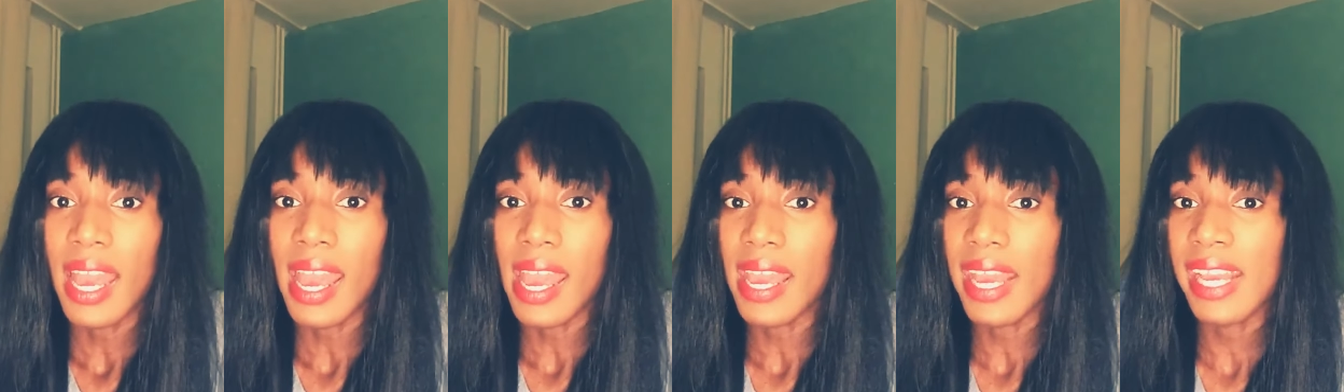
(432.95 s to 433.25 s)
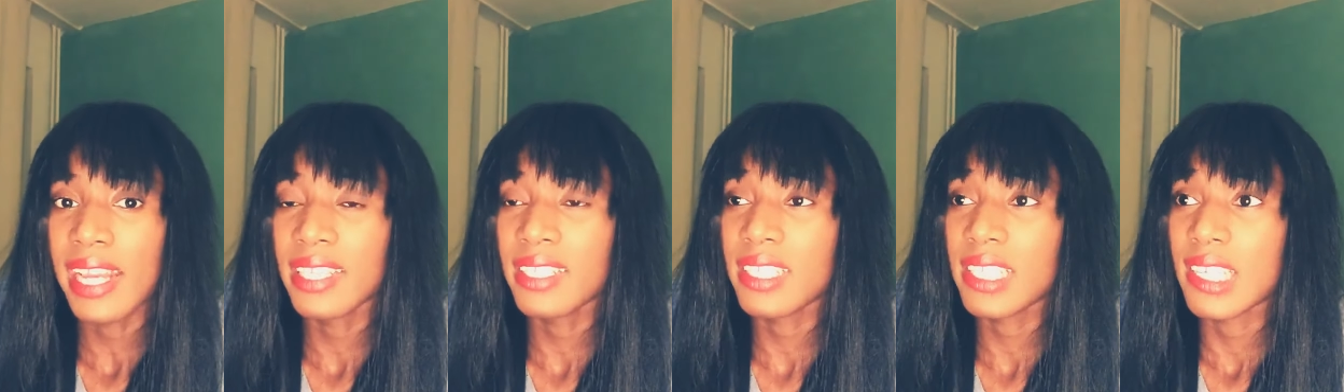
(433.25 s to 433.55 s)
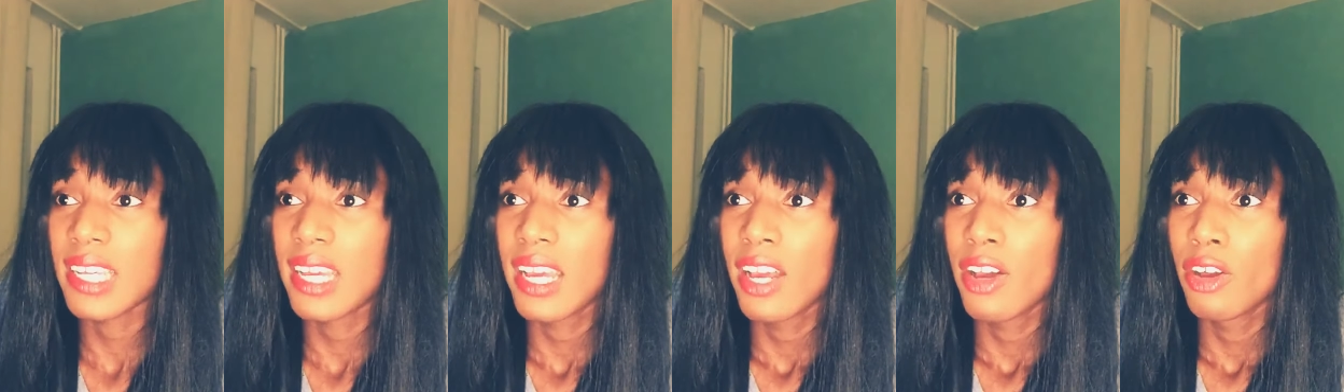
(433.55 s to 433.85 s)
And
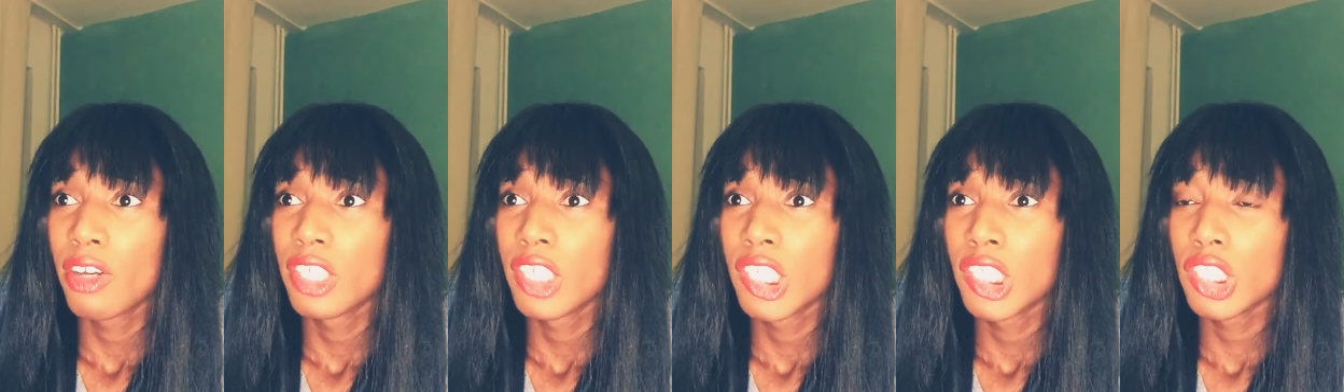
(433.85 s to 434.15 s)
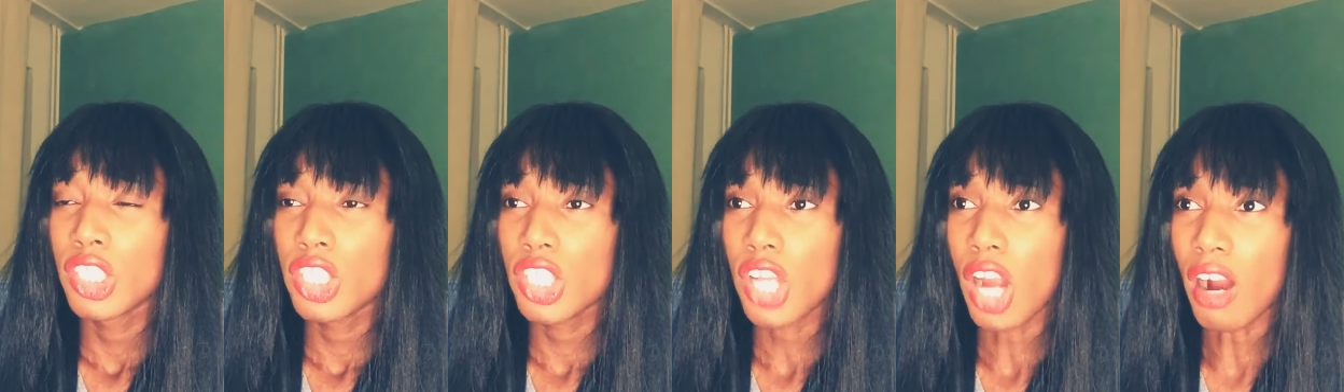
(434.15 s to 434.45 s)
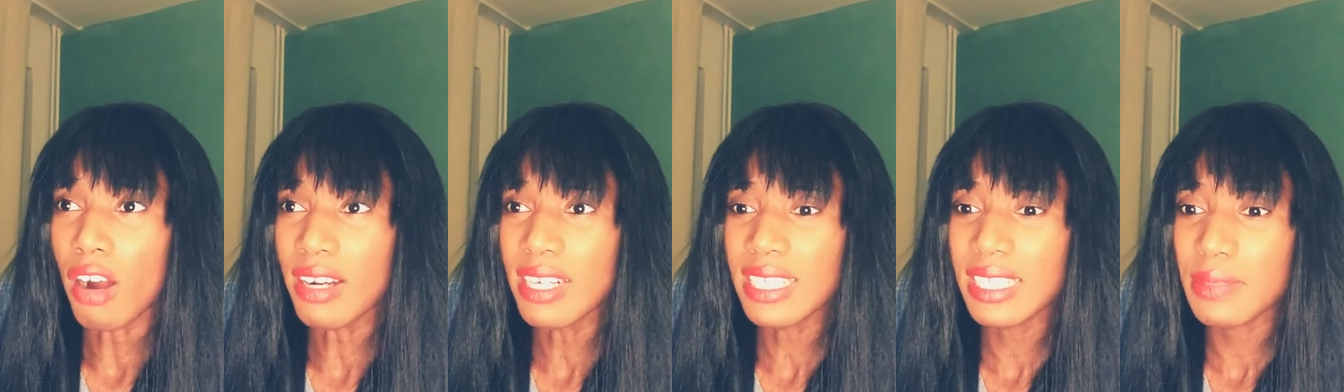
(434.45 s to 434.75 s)
the
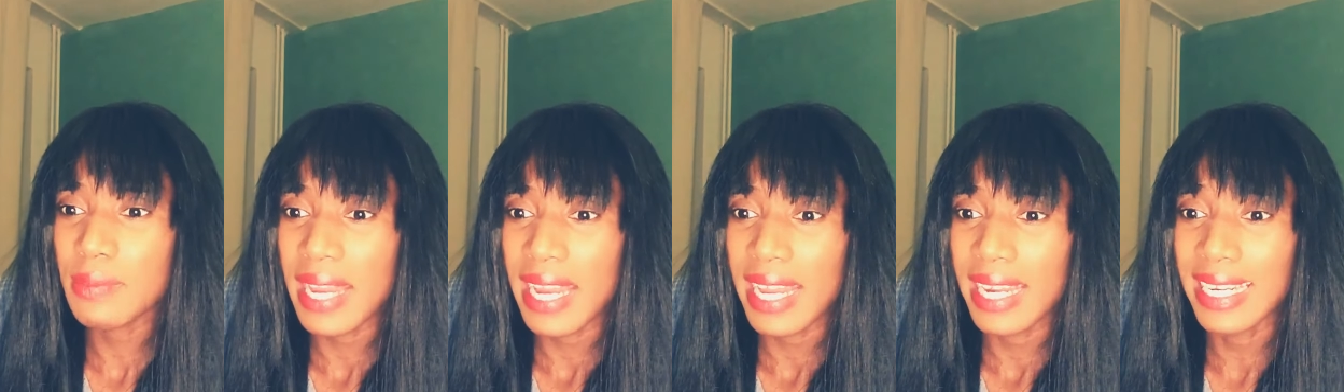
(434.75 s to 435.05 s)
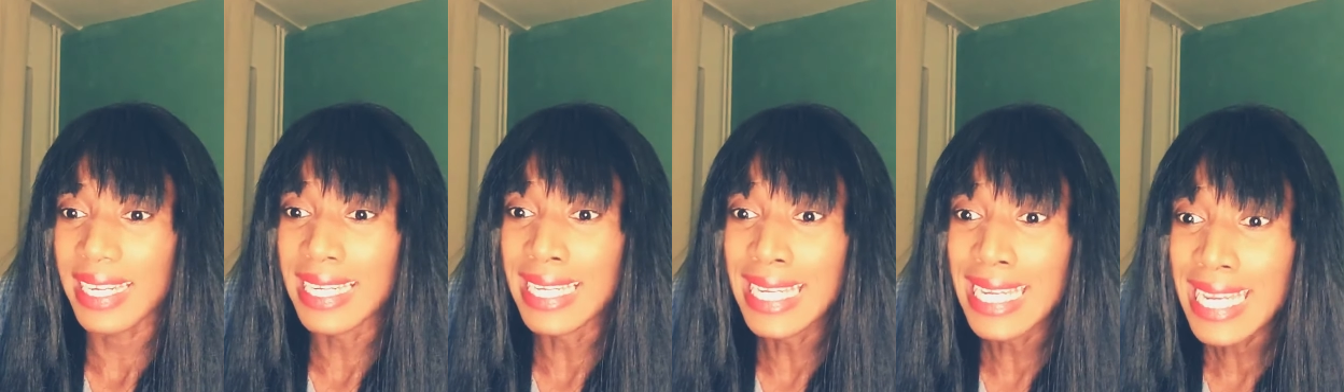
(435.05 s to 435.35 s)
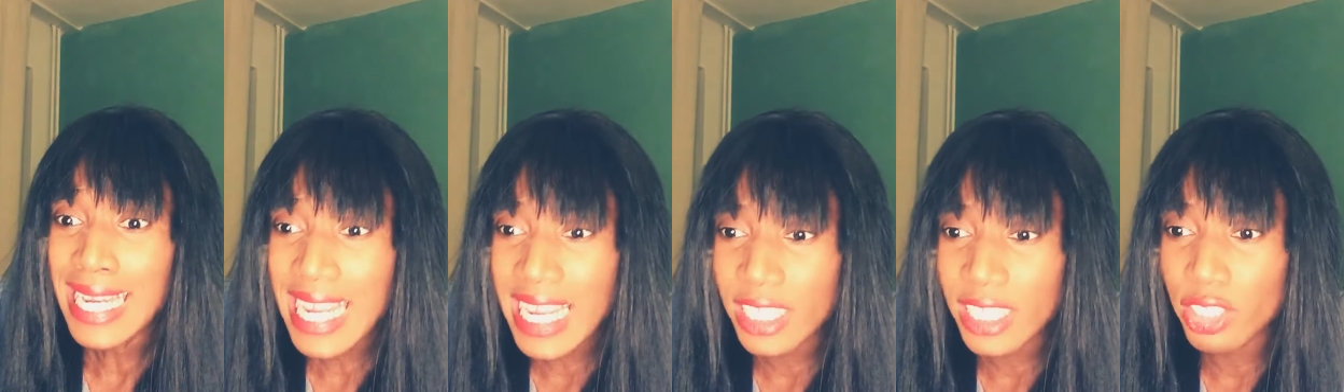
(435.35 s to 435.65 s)
Taurus man
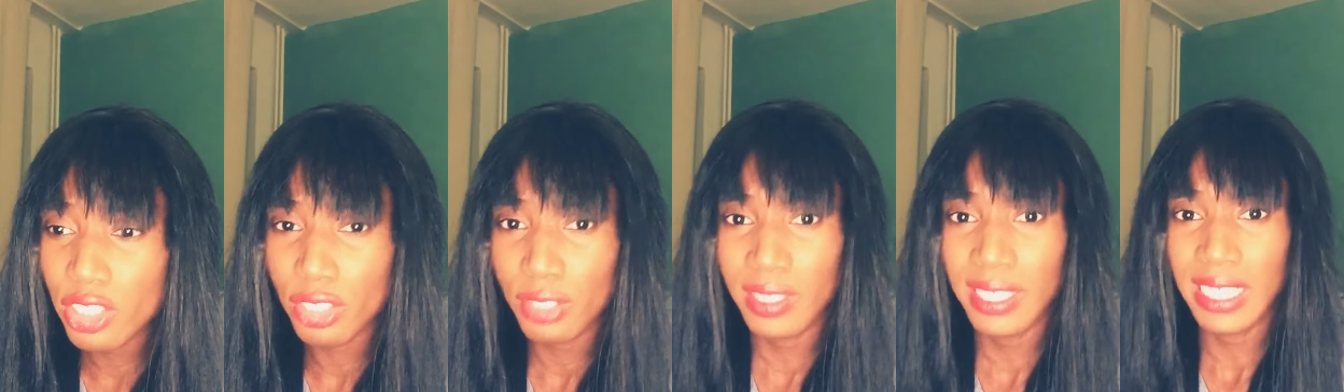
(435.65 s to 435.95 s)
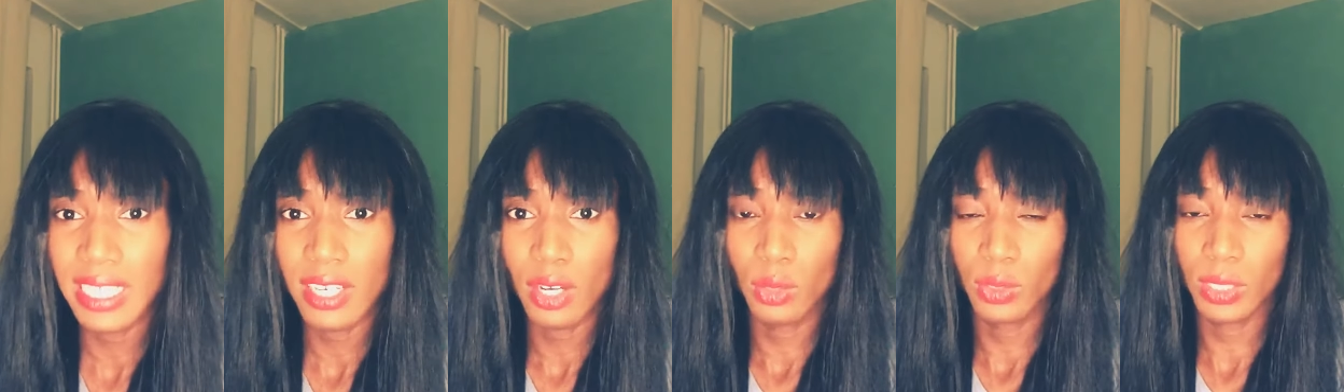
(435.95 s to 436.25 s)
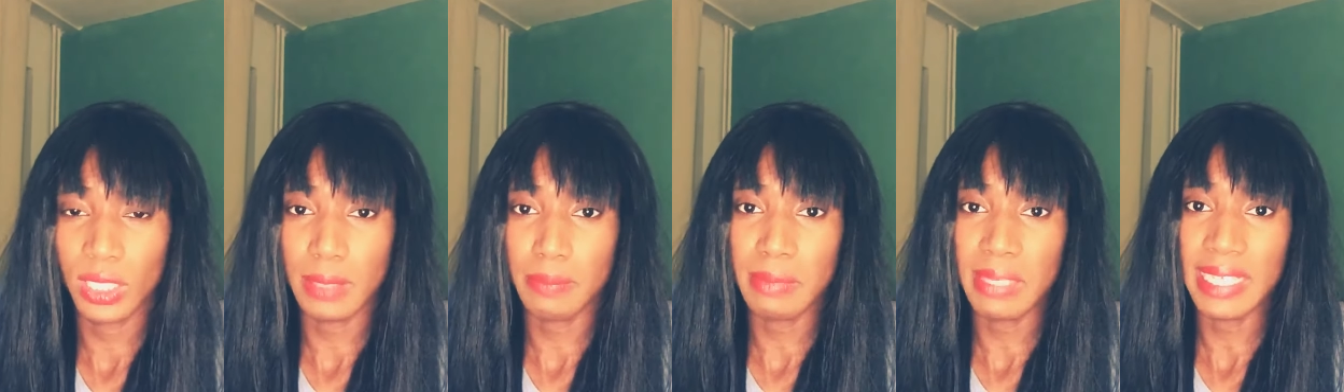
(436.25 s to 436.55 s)
literally
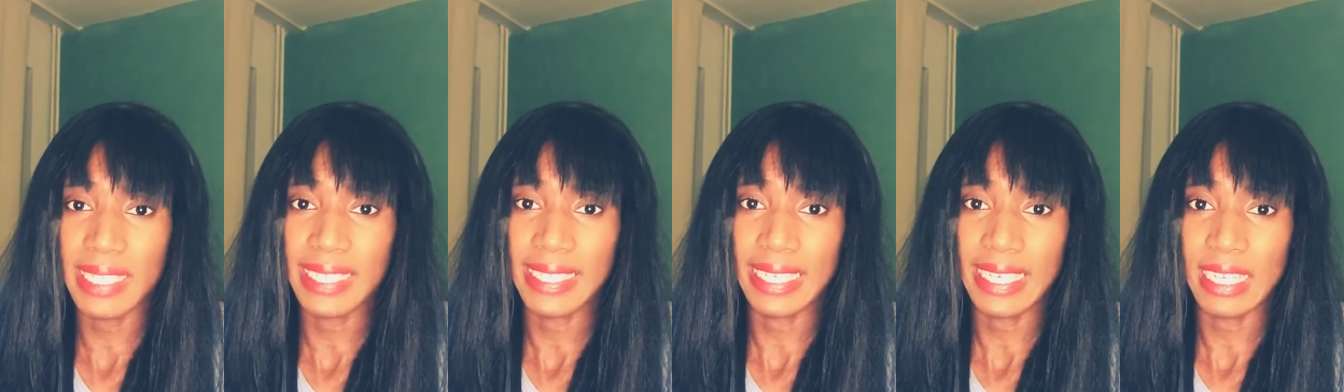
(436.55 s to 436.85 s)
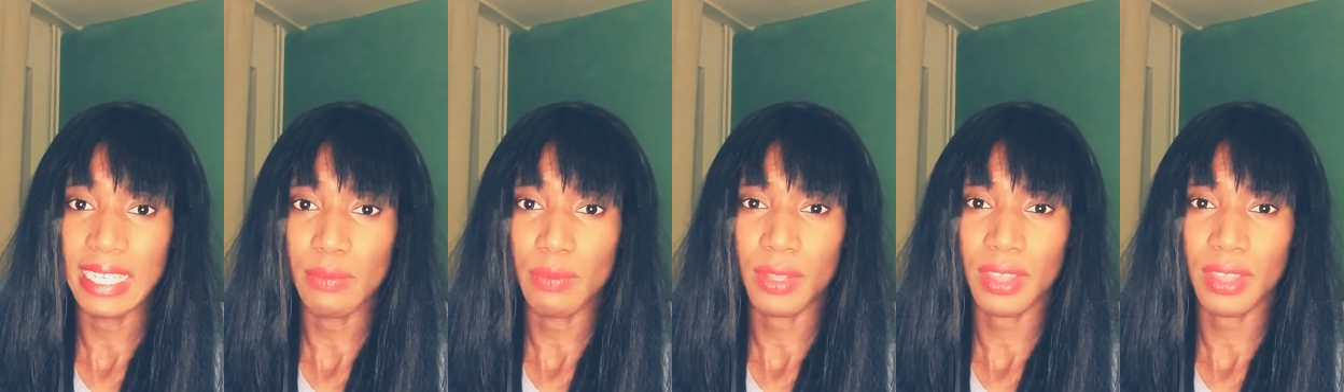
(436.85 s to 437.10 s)
knows immediately